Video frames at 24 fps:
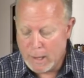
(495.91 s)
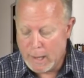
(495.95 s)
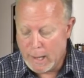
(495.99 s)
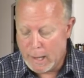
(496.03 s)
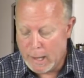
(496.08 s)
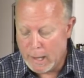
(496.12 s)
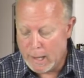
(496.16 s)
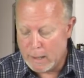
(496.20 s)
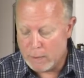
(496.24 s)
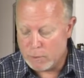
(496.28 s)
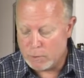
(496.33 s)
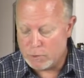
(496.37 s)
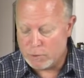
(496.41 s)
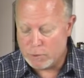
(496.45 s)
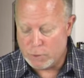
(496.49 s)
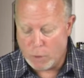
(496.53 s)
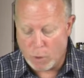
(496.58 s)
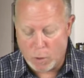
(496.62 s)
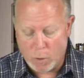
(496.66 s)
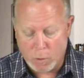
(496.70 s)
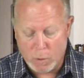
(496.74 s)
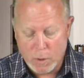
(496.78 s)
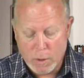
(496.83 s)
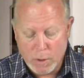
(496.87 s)
And
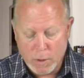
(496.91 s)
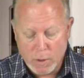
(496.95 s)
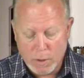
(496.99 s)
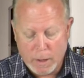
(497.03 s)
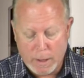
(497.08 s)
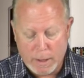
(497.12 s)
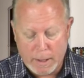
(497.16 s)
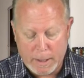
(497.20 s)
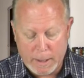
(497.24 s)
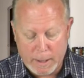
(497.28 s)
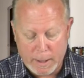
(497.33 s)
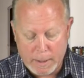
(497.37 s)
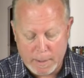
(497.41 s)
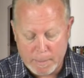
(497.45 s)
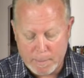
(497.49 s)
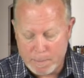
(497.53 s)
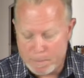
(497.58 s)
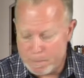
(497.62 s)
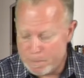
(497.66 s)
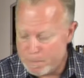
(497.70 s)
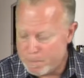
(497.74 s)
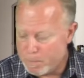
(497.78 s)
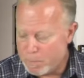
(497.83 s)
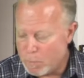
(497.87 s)
so
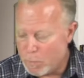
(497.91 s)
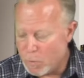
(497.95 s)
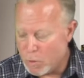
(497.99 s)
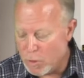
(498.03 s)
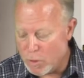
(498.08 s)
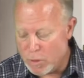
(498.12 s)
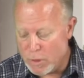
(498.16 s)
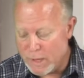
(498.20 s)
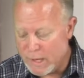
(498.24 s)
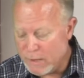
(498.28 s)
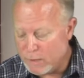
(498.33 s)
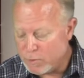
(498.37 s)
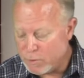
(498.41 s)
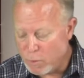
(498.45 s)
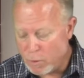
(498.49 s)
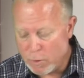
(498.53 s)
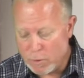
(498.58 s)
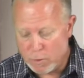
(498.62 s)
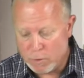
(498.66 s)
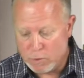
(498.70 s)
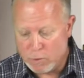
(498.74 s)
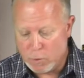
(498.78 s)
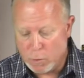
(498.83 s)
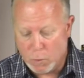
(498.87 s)
these are
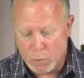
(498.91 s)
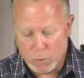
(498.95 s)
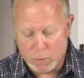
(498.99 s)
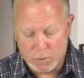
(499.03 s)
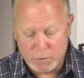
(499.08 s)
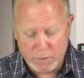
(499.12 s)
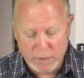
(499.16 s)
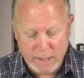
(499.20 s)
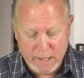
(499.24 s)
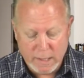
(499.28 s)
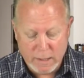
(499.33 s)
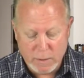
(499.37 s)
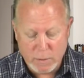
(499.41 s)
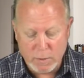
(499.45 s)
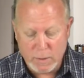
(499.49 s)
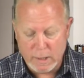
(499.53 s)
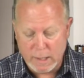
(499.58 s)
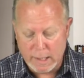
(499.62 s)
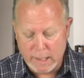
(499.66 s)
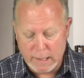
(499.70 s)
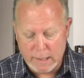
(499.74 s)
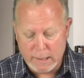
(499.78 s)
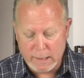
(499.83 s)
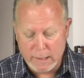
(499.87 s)
the tools that you
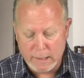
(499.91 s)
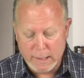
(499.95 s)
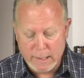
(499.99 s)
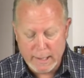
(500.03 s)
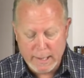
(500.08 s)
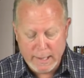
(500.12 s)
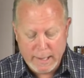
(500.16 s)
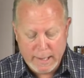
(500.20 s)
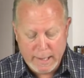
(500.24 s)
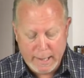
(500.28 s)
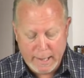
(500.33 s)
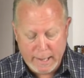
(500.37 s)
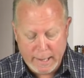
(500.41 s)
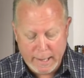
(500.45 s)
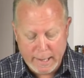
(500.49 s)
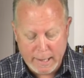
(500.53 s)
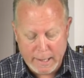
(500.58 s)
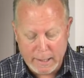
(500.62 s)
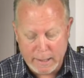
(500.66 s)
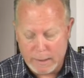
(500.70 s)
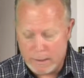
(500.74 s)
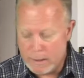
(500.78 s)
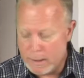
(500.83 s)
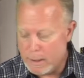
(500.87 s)
need,
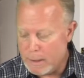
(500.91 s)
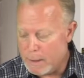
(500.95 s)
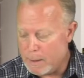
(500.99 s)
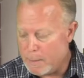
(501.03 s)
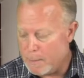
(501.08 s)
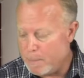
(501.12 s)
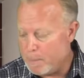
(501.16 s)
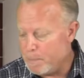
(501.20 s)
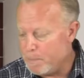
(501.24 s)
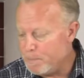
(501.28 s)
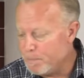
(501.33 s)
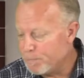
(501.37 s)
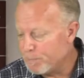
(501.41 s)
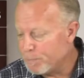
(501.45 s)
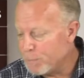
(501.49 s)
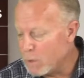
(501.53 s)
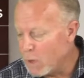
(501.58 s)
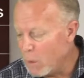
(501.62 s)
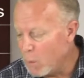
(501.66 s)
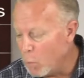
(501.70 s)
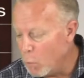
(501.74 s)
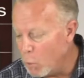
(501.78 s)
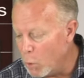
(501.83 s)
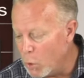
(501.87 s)
and
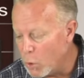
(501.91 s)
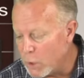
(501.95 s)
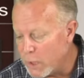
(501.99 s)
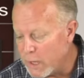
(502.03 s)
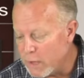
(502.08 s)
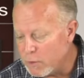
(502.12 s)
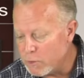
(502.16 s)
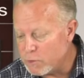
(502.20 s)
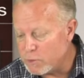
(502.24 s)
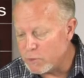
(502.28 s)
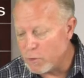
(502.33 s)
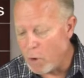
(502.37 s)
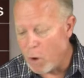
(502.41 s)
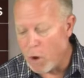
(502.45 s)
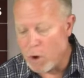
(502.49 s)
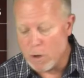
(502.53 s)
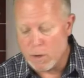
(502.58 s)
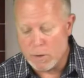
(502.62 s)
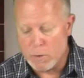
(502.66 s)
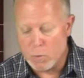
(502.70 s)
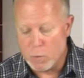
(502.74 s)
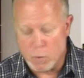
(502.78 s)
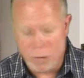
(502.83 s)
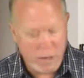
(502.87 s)
we'll get
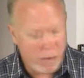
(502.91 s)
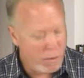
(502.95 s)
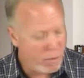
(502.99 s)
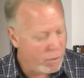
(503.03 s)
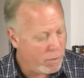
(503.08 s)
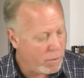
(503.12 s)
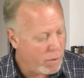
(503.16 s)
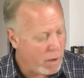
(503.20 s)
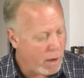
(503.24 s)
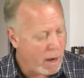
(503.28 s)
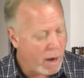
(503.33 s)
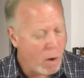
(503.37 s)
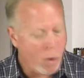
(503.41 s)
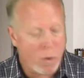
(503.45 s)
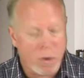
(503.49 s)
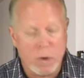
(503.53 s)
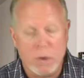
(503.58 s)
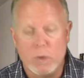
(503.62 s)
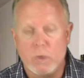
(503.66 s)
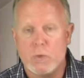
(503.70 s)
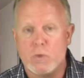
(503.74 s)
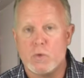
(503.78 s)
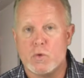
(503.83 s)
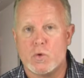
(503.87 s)
started with
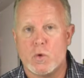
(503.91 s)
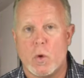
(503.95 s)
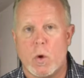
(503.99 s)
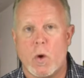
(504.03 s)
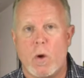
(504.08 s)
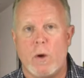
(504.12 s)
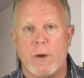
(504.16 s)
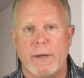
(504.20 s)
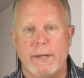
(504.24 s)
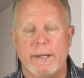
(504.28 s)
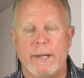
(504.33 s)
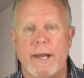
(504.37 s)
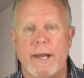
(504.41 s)
our drawing